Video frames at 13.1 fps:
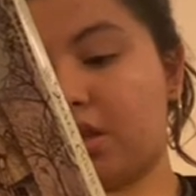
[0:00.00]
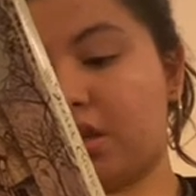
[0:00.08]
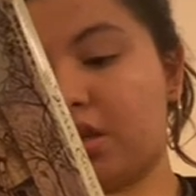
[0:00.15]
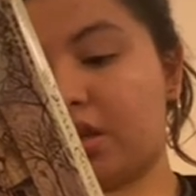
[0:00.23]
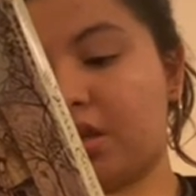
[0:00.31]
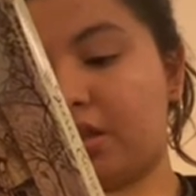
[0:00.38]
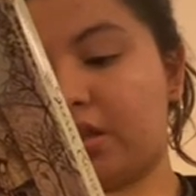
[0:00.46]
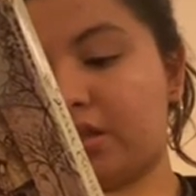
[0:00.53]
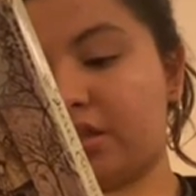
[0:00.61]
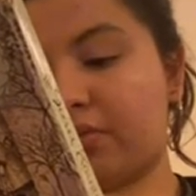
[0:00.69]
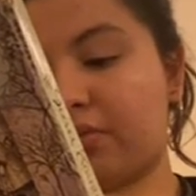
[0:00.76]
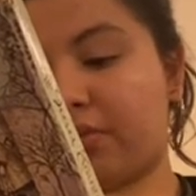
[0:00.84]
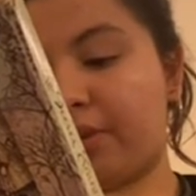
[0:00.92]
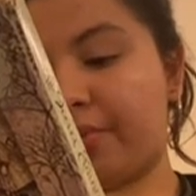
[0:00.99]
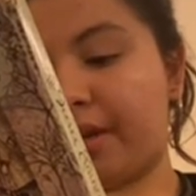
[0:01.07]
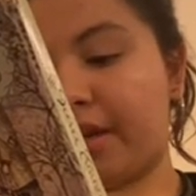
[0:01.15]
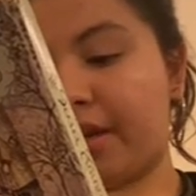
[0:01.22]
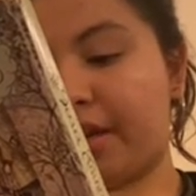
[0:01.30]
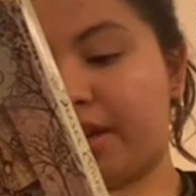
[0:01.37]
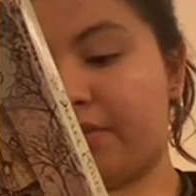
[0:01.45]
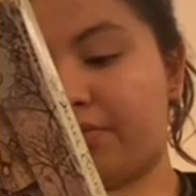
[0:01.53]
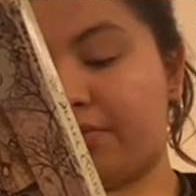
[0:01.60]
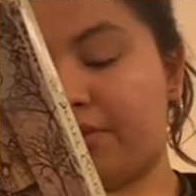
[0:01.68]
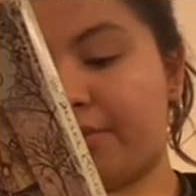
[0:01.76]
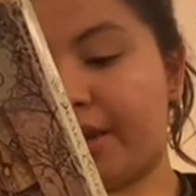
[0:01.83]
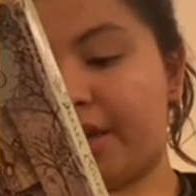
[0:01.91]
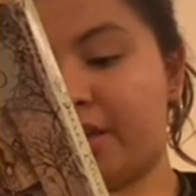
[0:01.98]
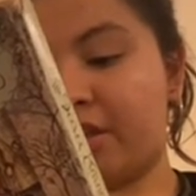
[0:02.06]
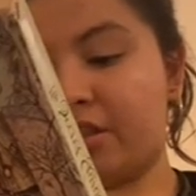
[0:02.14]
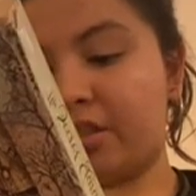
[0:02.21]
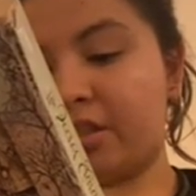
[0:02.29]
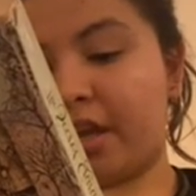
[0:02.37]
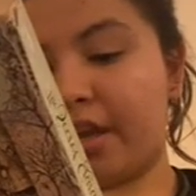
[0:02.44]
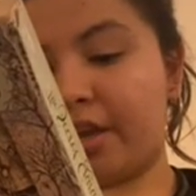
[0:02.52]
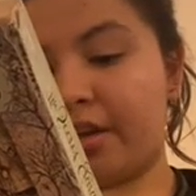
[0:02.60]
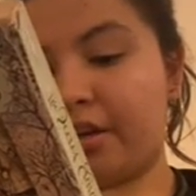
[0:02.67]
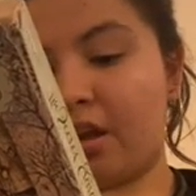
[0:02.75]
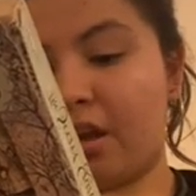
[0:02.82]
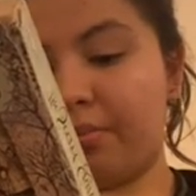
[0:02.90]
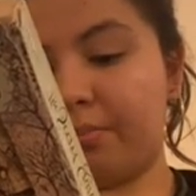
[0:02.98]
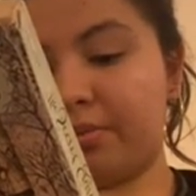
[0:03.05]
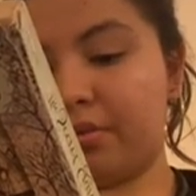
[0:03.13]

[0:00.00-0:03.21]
And this is from ages 9 and up.